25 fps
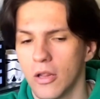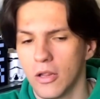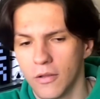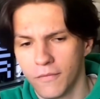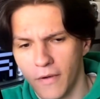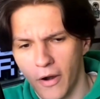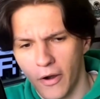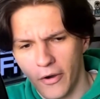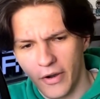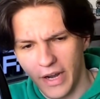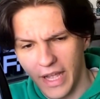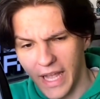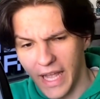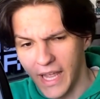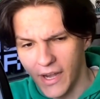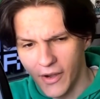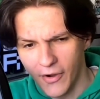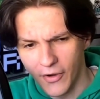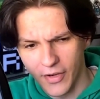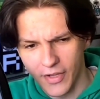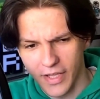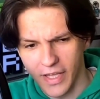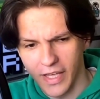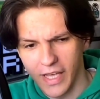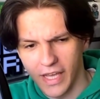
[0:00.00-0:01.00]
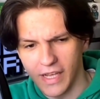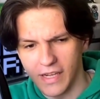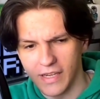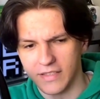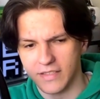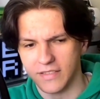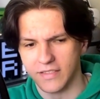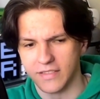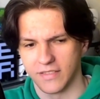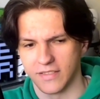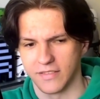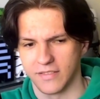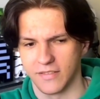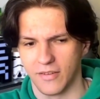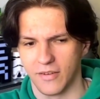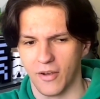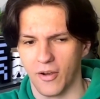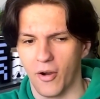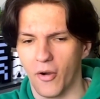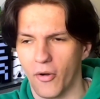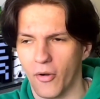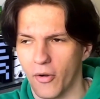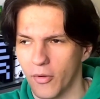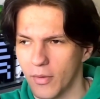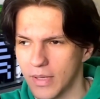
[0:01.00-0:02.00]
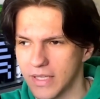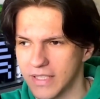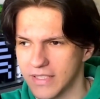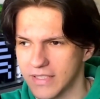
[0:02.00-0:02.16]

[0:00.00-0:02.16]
of our inner kids are always